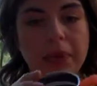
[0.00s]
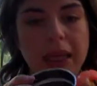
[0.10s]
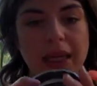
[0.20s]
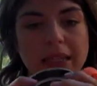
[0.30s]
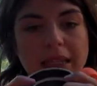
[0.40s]

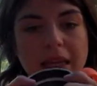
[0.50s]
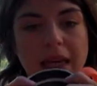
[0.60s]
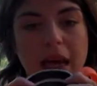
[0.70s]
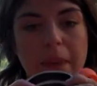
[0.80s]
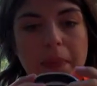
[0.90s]
place the
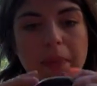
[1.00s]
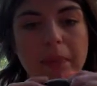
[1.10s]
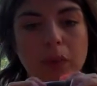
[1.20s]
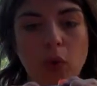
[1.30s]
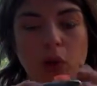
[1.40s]
cup
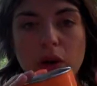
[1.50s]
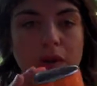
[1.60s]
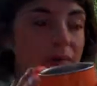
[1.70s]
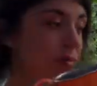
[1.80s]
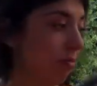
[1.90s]
or
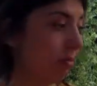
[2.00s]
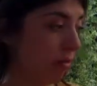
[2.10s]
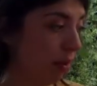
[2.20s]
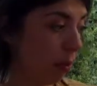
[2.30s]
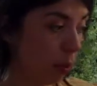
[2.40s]

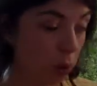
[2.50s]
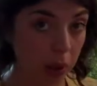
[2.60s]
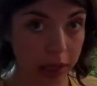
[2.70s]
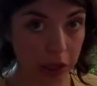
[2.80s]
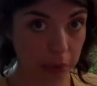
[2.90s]
the bowl
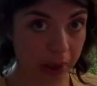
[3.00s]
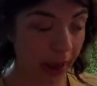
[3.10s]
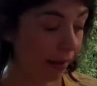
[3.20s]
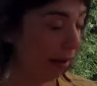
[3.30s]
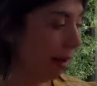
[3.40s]
liner
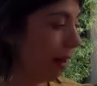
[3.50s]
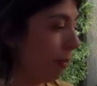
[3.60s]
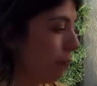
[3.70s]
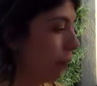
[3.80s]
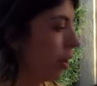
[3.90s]
back in.
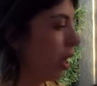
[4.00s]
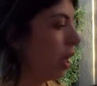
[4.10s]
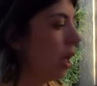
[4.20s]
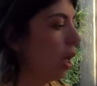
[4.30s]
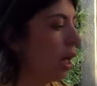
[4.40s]

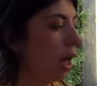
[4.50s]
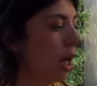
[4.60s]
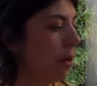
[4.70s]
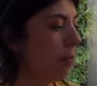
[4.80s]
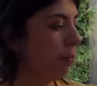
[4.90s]

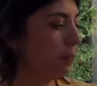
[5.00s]
Um,